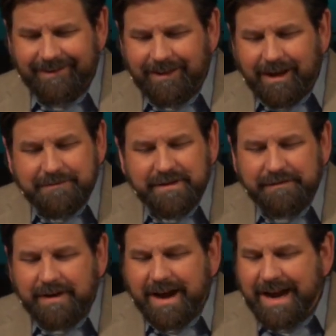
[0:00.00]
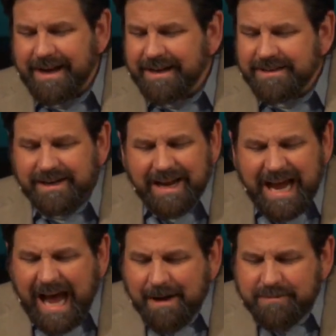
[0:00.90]
Love divine is an
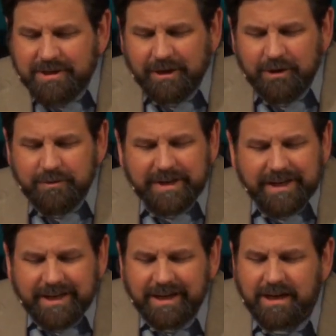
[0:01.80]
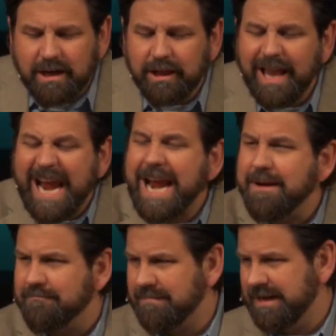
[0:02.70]
absolute claim.